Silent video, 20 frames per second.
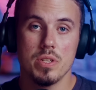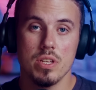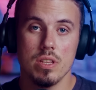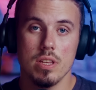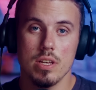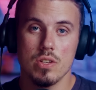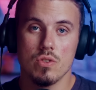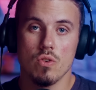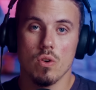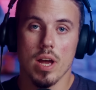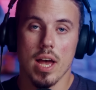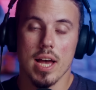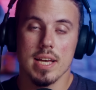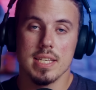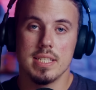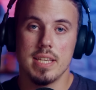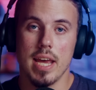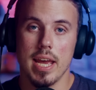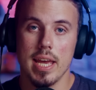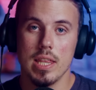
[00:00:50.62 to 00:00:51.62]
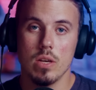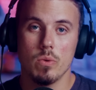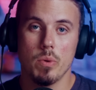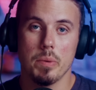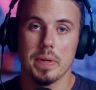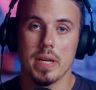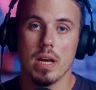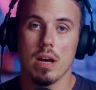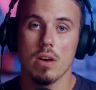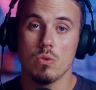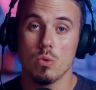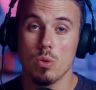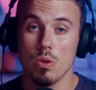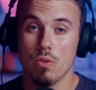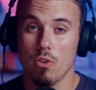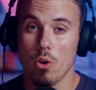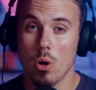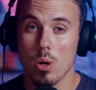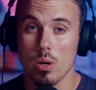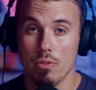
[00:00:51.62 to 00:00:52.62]
to the Israel Guys Daily, where we cut through the
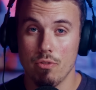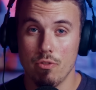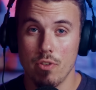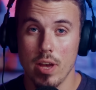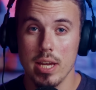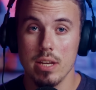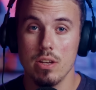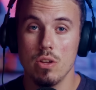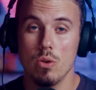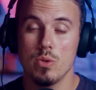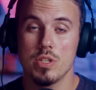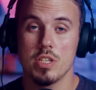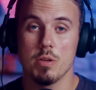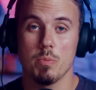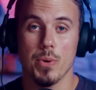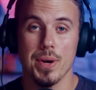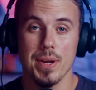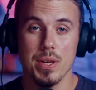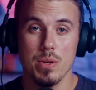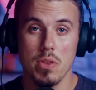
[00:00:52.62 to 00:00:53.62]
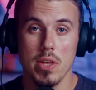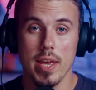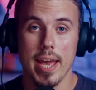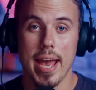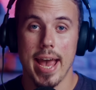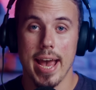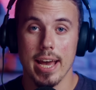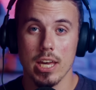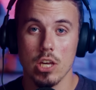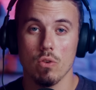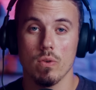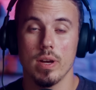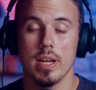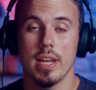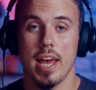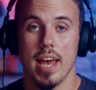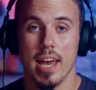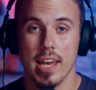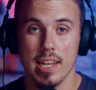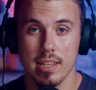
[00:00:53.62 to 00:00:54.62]
fog of fake news to bring you the accurate
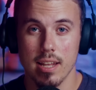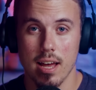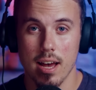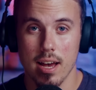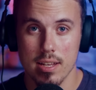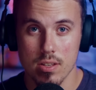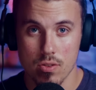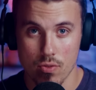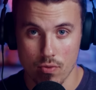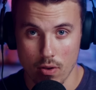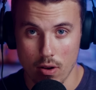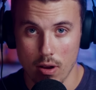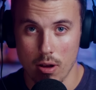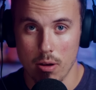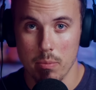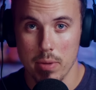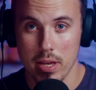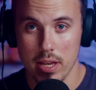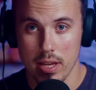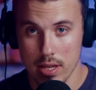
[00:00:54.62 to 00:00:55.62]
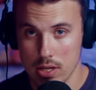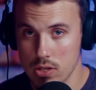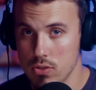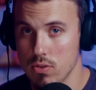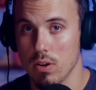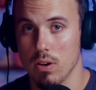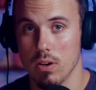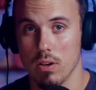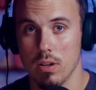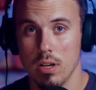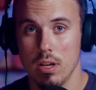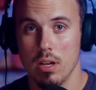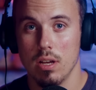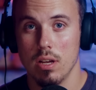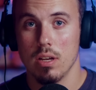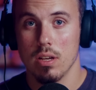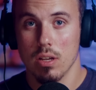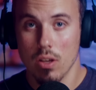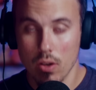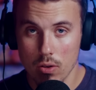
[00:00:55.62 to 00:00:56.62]
headlines from Israel.
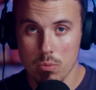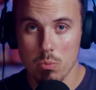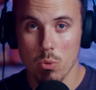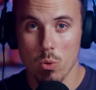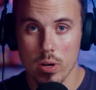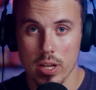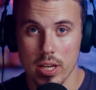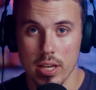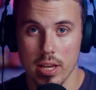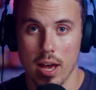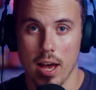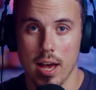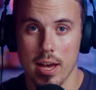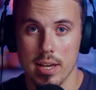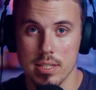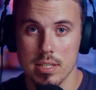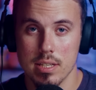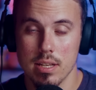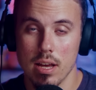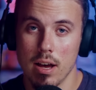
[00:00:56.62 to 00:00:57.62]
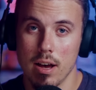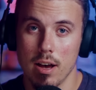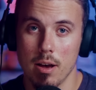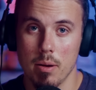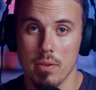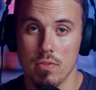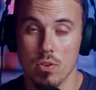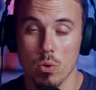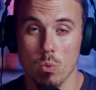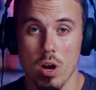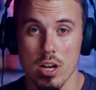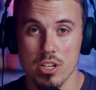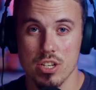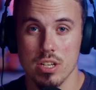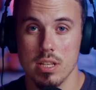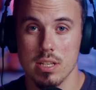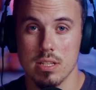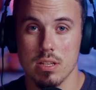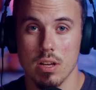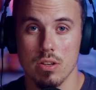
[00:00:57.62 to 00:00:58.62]
Good morning, guys. If you're watching
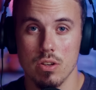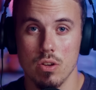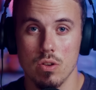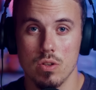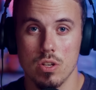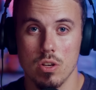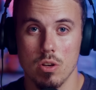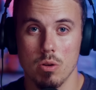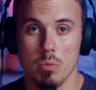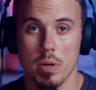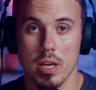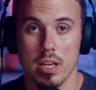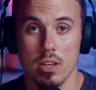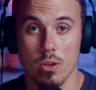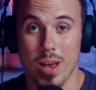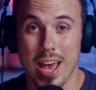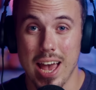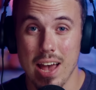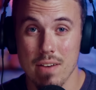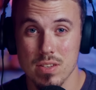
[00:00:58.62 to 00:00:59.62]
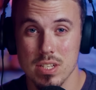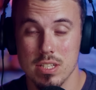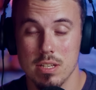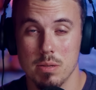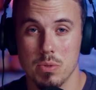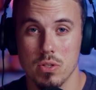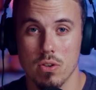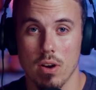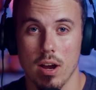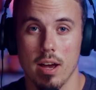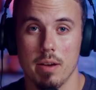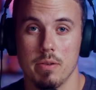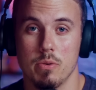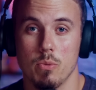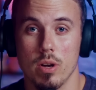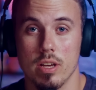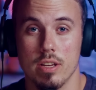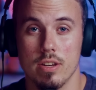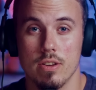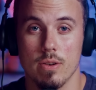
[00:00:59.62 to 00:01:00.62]
this on YouTube and you haven't subscribed,
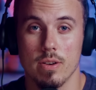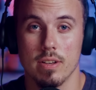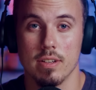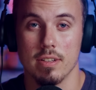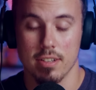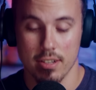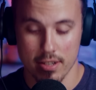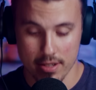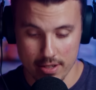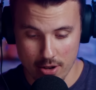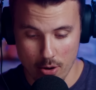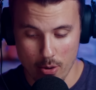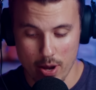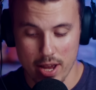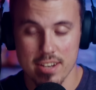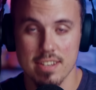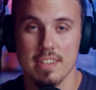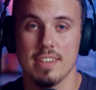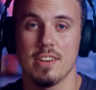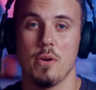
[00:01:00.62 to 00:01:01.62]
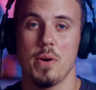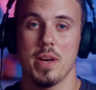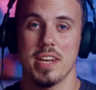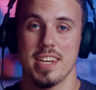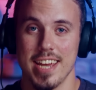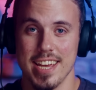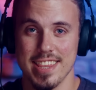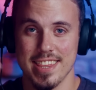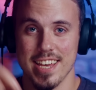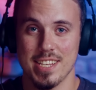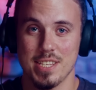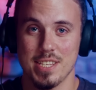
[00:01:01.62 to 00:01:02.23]
what are you doing? Go ahead and hit that